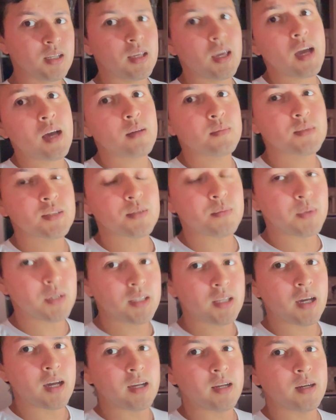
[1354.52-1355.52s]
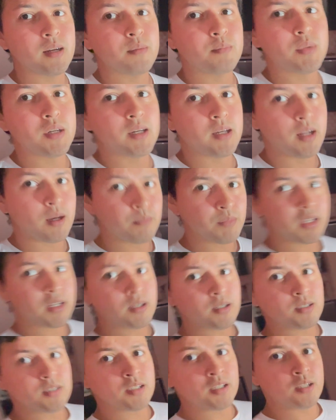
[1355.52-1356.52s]
yeah, I'm super tired, but I'm gonna
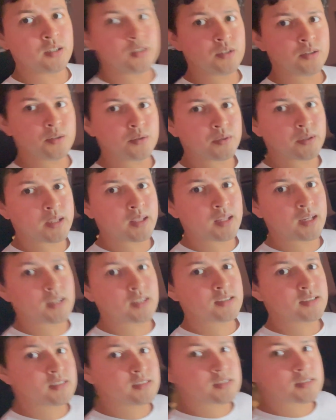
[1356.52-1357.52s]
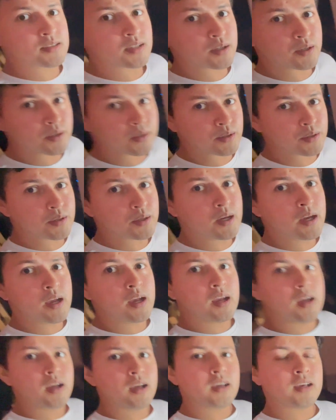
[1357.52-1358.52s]
continue doing this. So
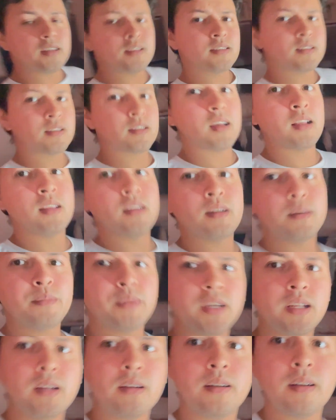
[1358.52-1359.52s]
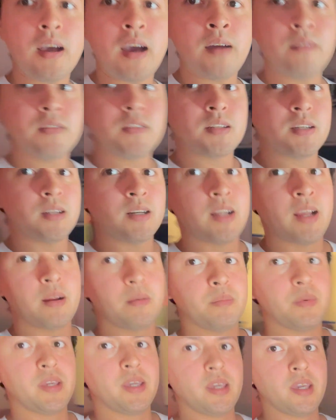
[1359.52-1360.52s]
it's a little bit after 9
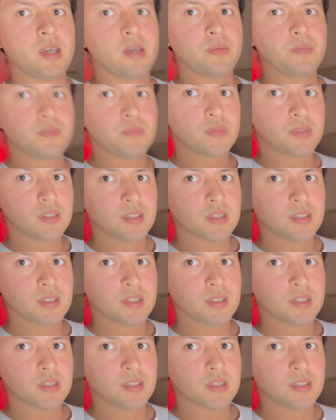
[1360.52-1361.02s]
p.m.